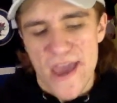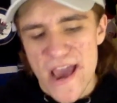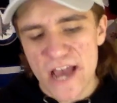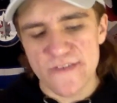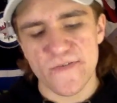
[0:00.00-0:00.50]

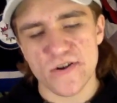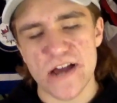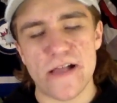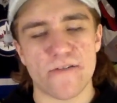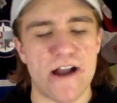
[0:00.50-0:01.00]
As for
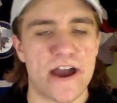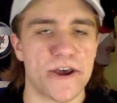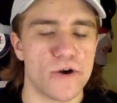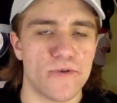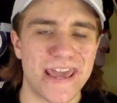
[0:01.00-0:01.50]

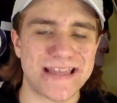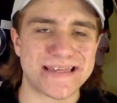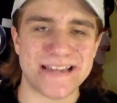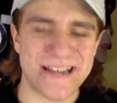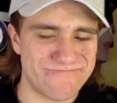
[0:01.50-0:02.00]
Colorado,
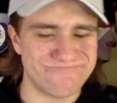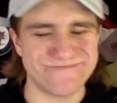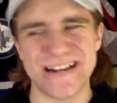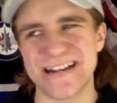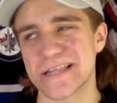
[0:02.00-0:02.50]
it's
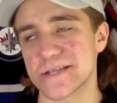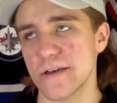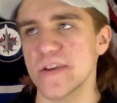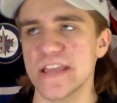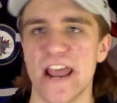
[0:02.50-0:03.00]

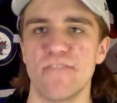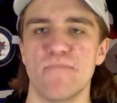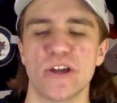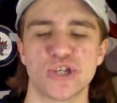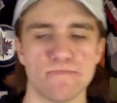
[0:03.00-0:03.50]
something that I've
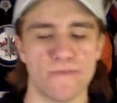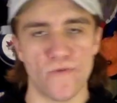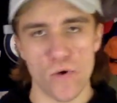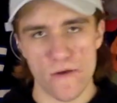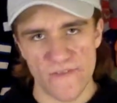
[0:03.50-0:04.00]
mentioned
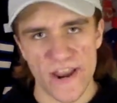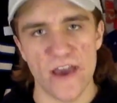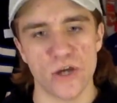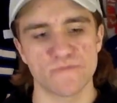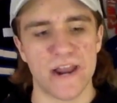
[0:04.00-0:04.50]
before in
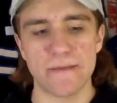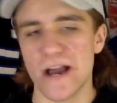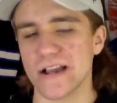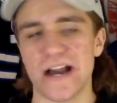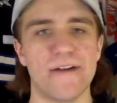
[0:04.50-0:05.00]
videos, but I'm
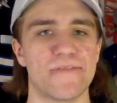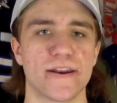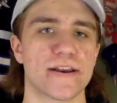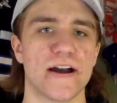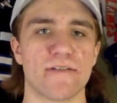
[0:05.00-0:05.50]
not confident
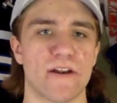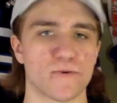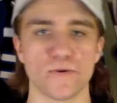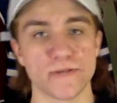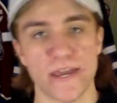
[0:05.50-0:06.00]
in Colorado's
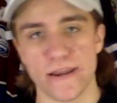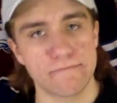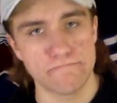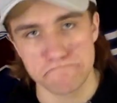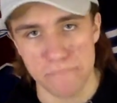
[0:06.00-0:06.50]
goaltending.
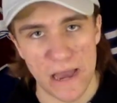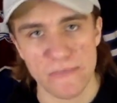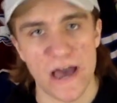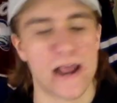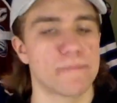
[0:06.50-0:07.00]
I'm
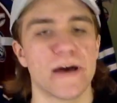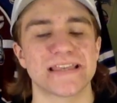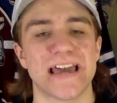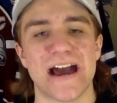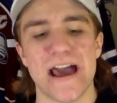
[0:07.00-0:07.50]
not
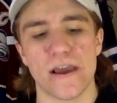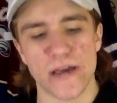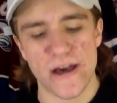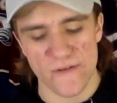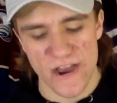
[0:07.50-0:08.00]
that high in
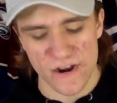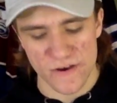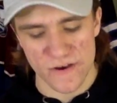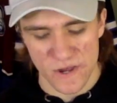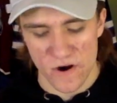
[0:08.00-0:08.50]
Colorado
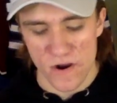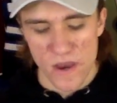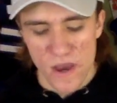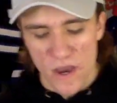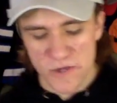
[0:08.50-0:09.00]
this year.
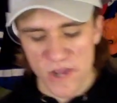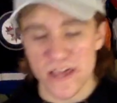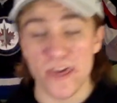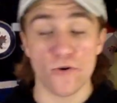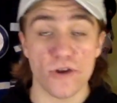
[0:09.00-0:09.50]
So you got
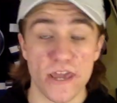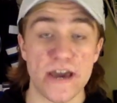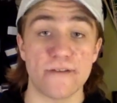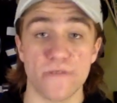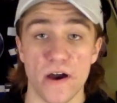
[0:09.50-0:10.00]

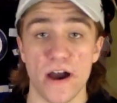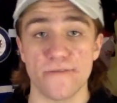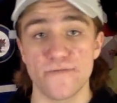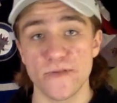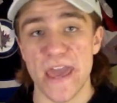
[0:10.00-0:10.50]
Georgiev
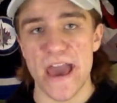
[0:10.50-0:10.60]
for the